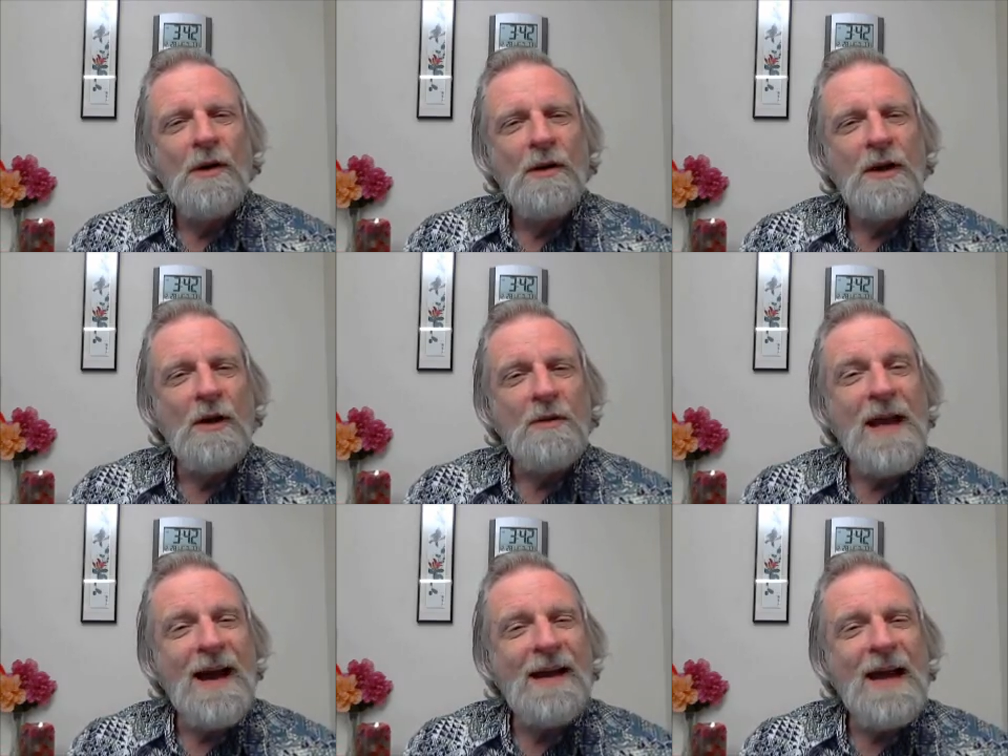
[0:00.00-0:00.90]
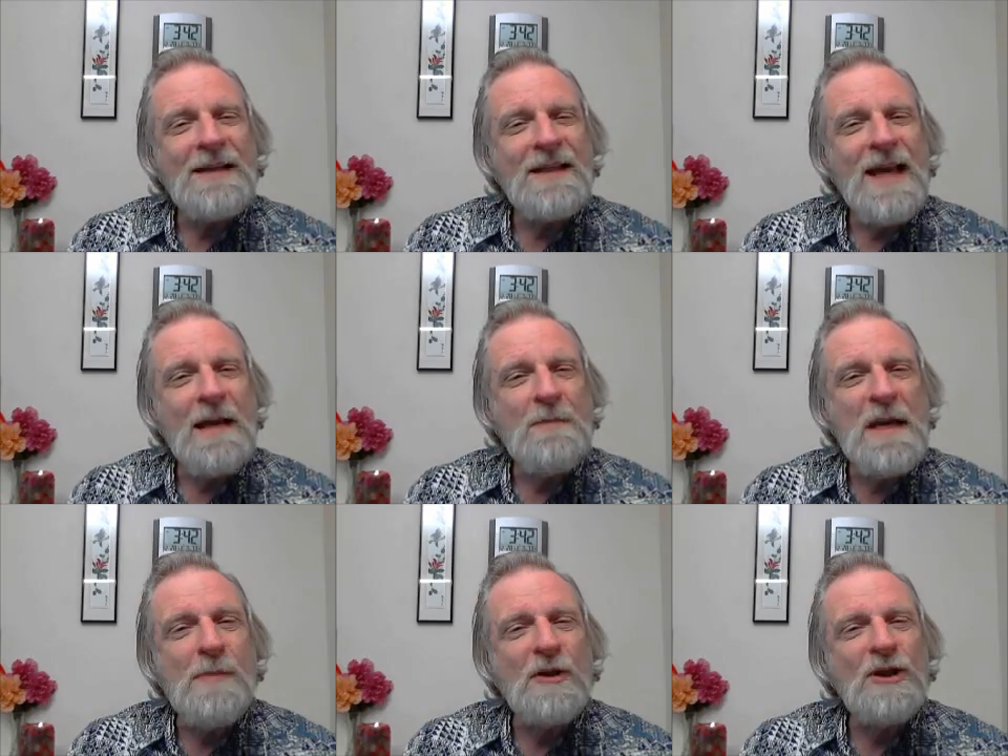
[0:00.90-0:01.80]
You know, yeah, I'd like to take
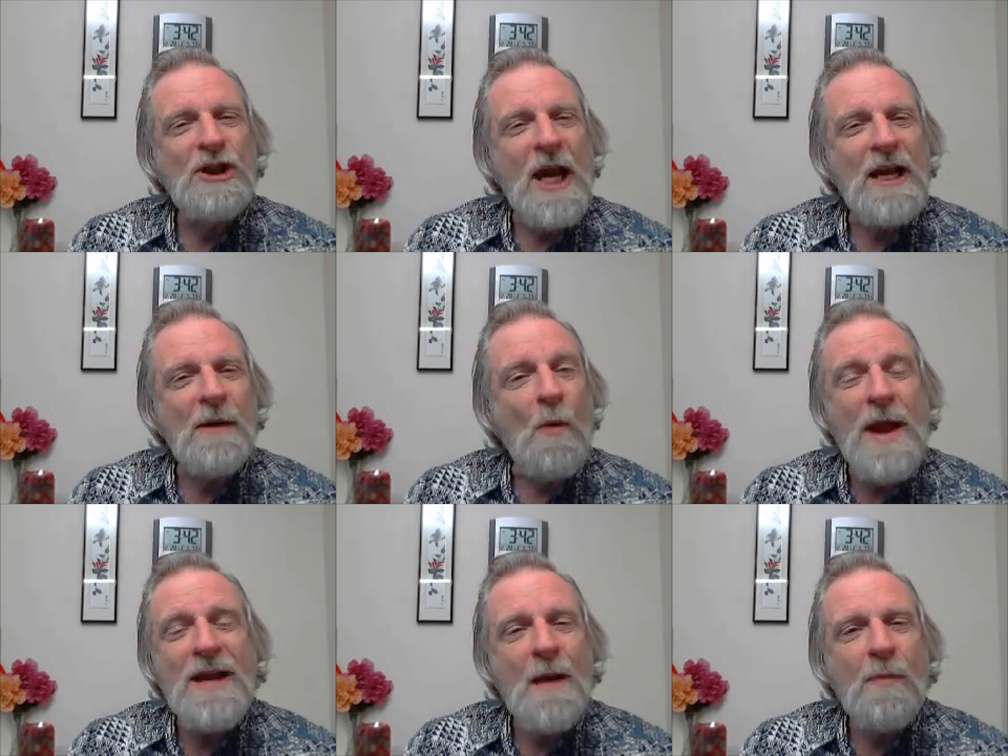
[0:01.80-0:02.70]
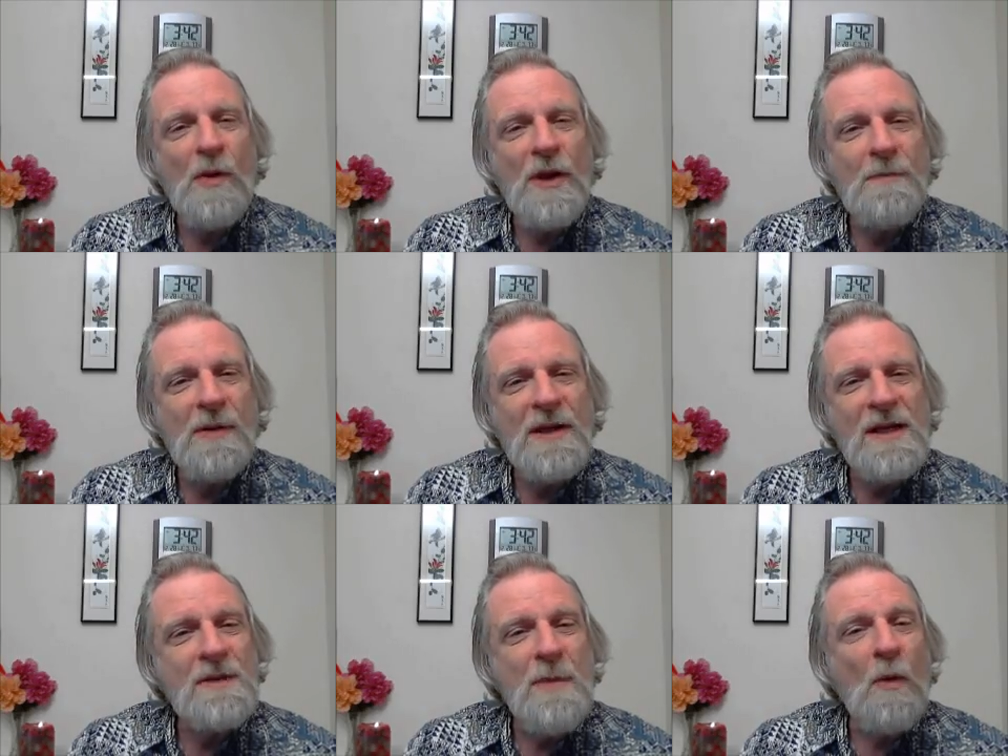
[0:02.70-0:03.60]
people and shake them. Wake up, will you
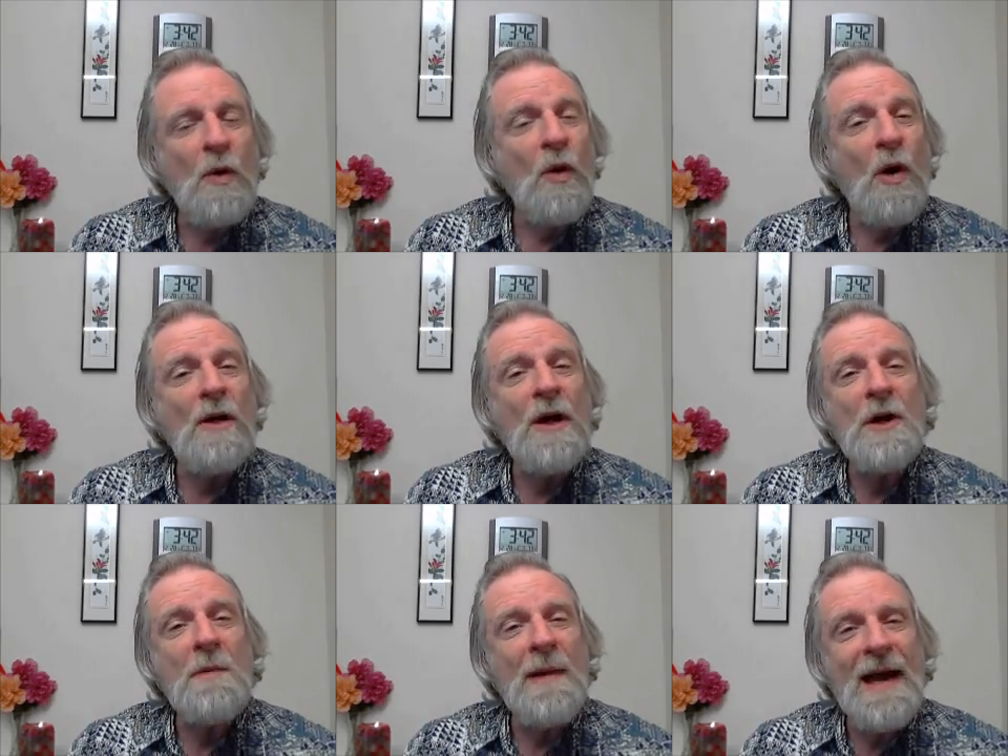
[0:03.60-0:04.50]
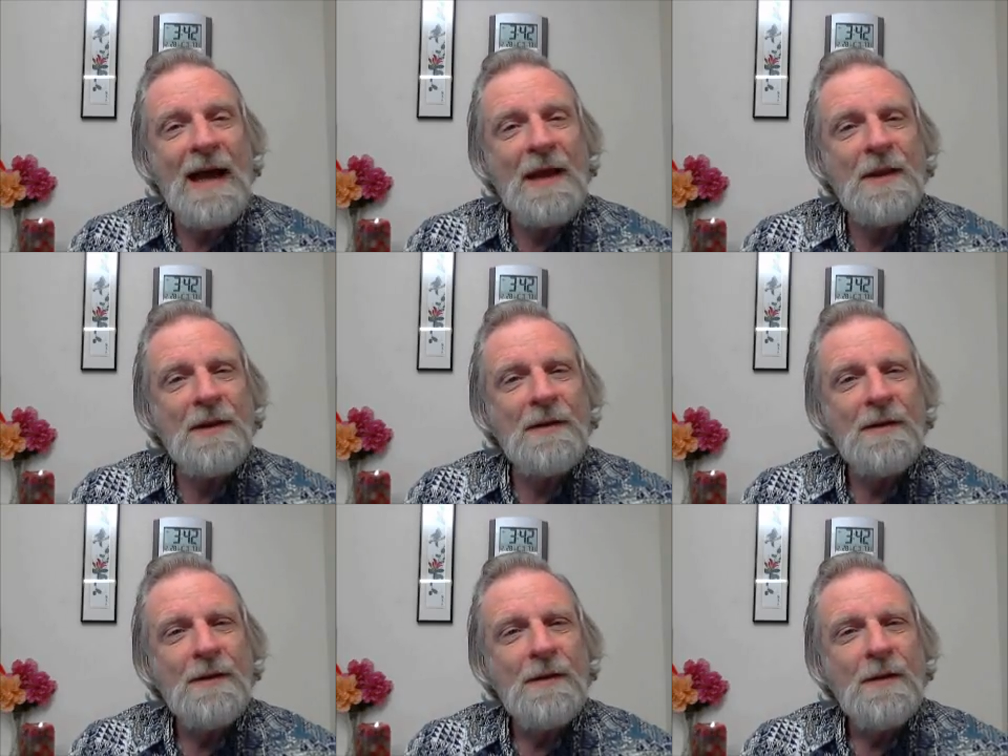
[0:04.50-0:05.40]
please? But we're all on our path.
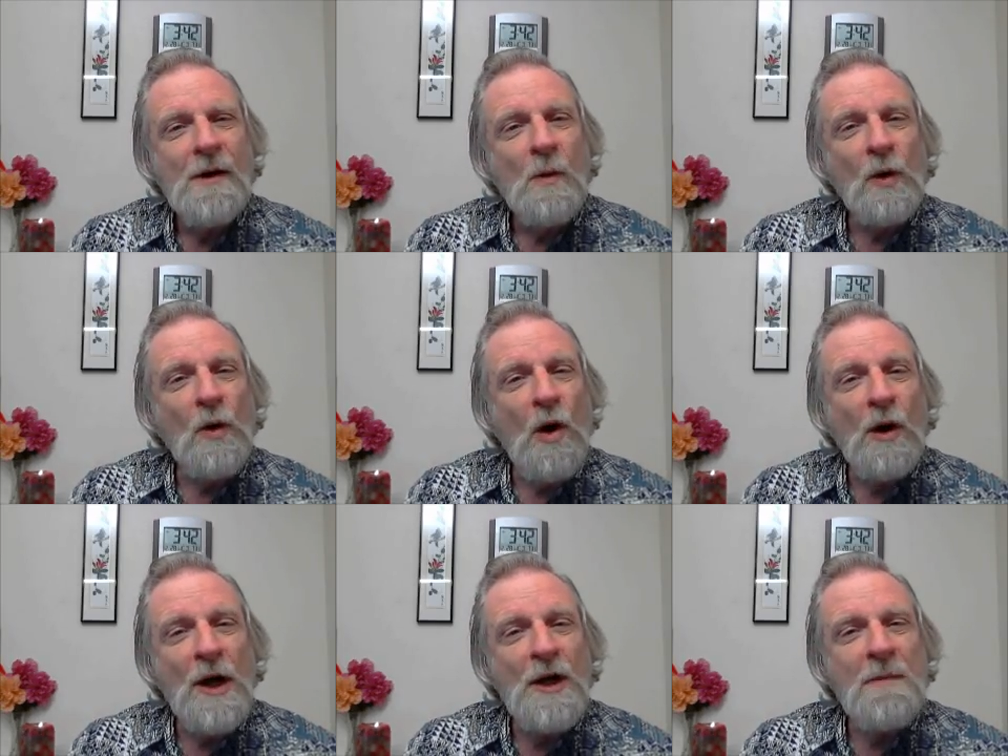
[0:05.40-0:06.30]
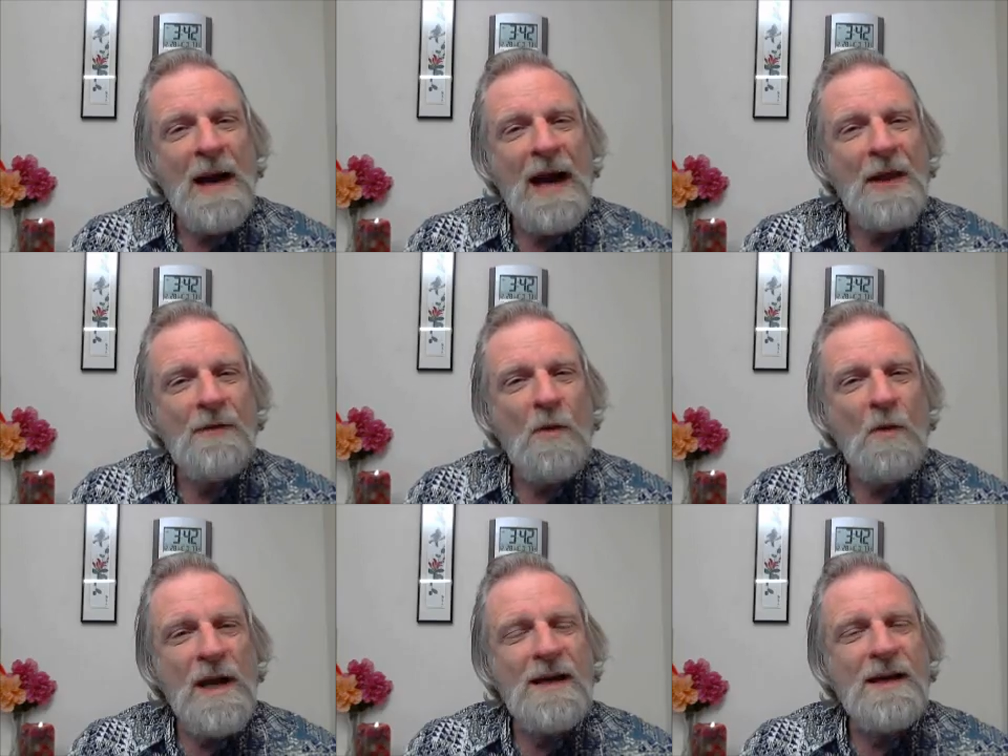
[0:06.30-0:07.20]
We're all on our path of
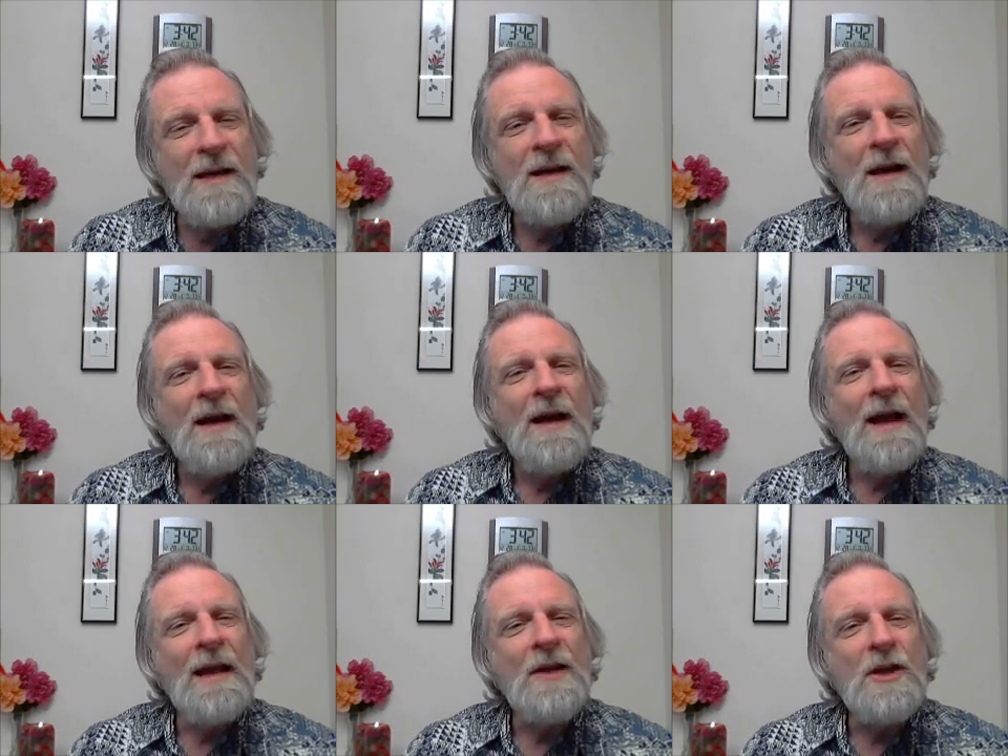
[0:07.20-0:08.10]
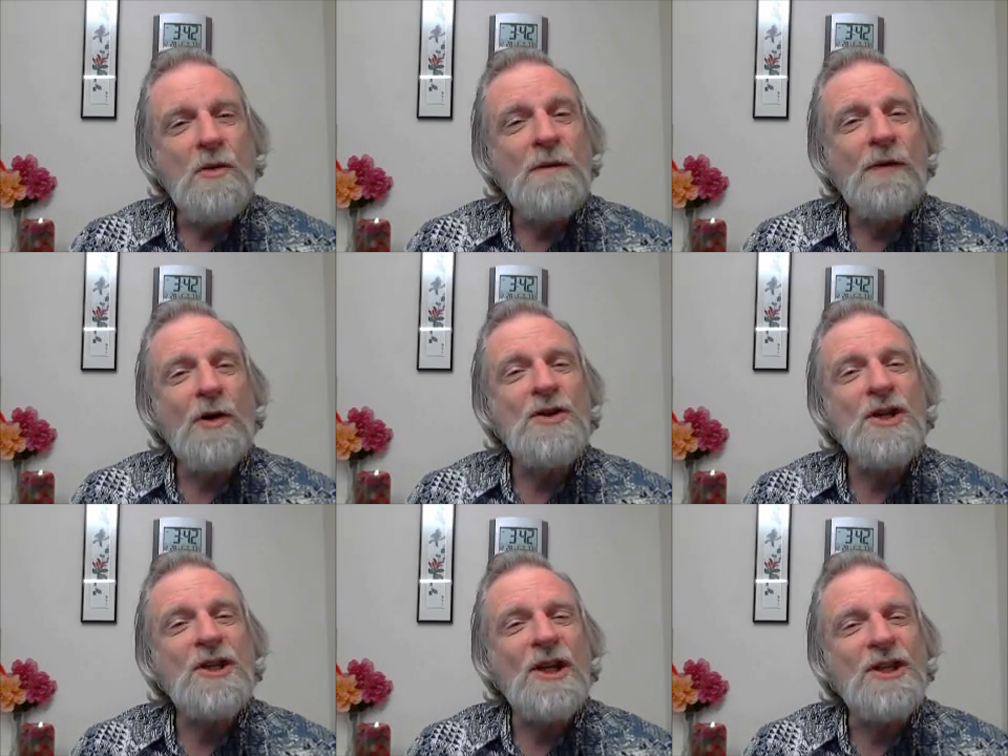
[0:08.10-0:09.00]
awakening, and the universe
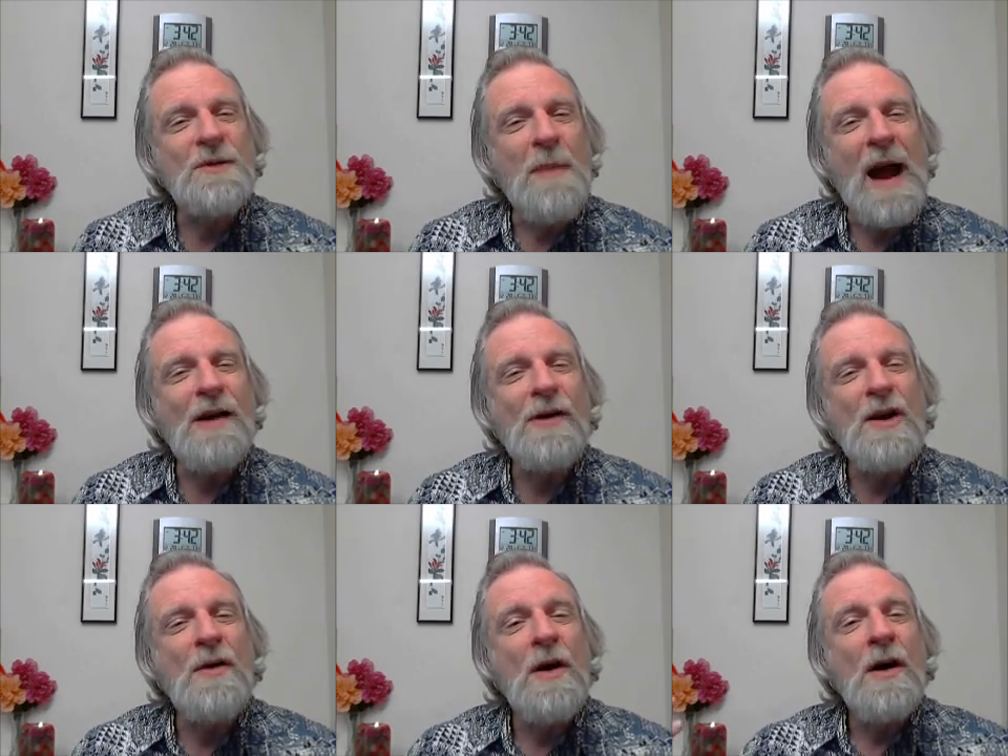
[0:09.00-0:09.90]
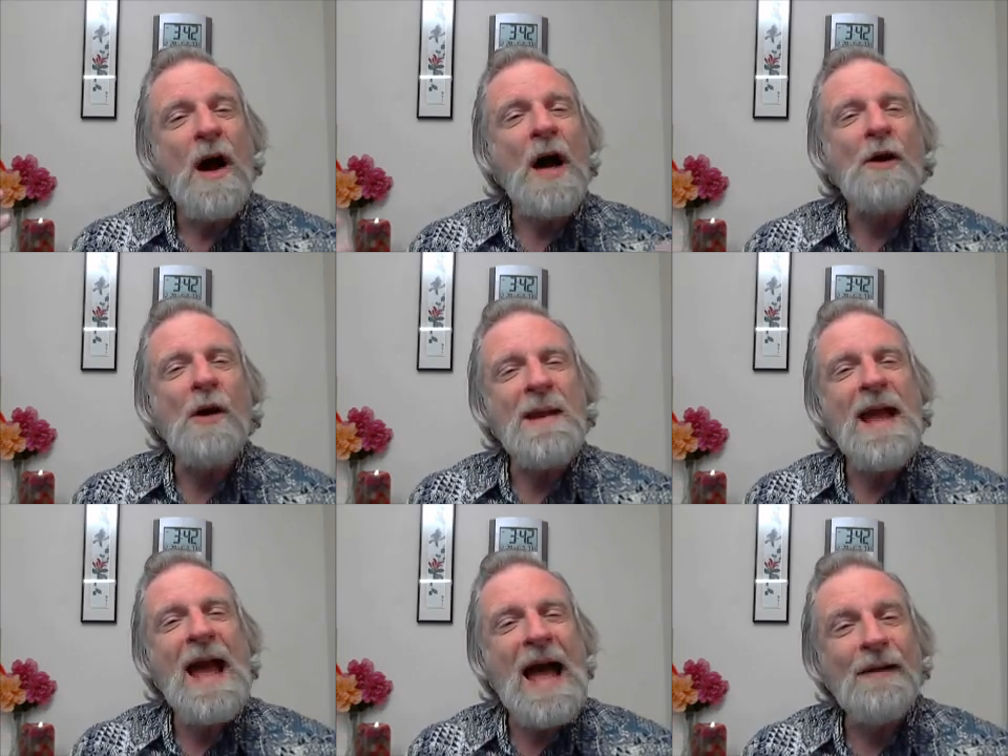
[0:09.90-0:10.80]
is conspiring on our
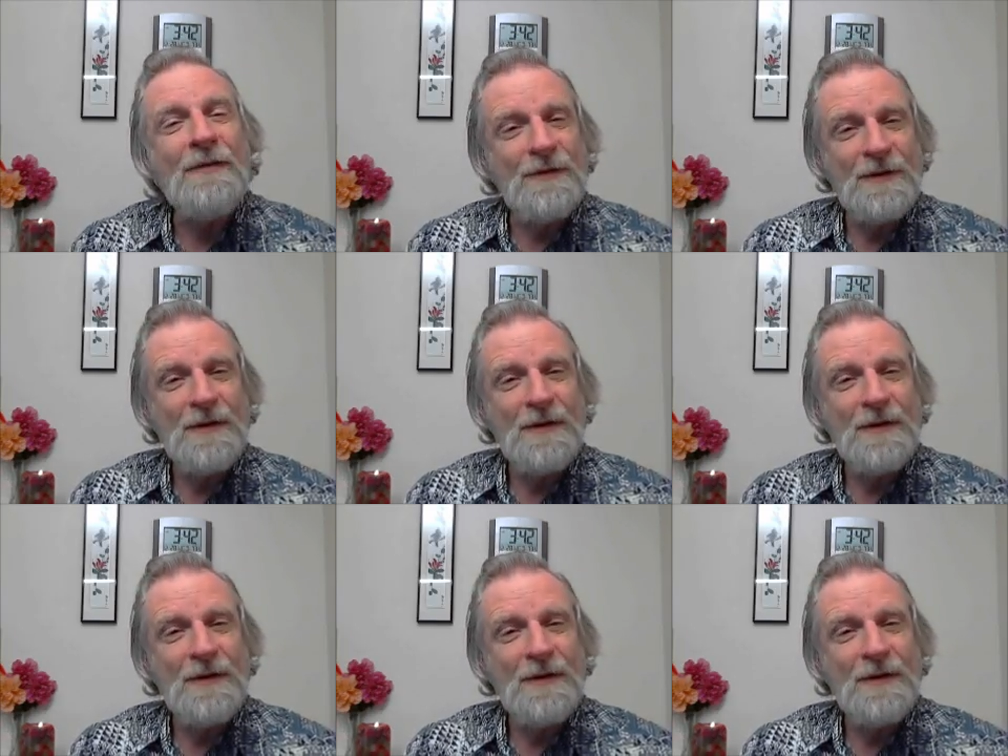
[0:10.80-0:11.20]
behalf.